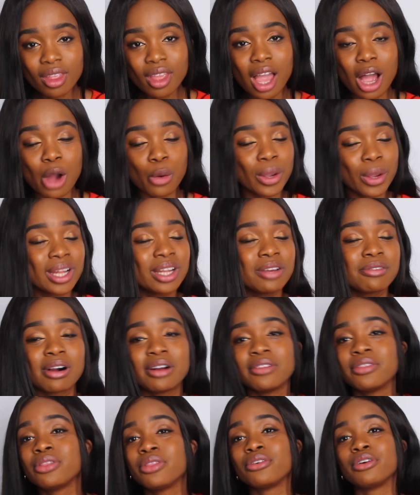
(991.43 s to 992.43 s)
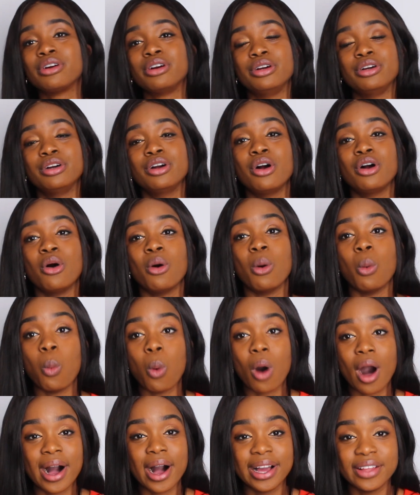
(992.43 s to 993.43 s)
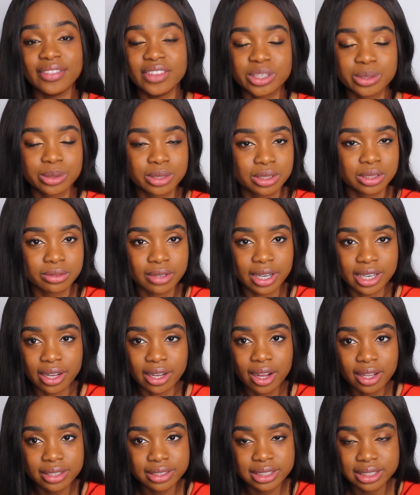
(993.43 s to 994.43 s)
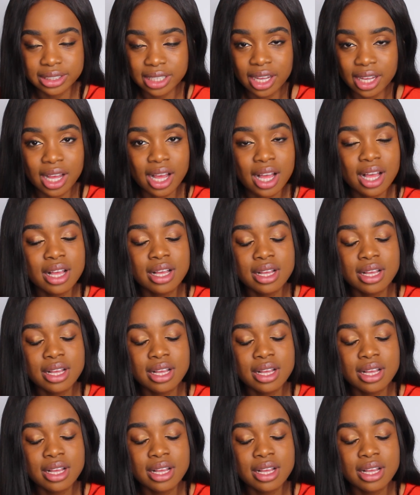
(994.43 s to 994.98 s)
I'll quickly run through why this was the right answer.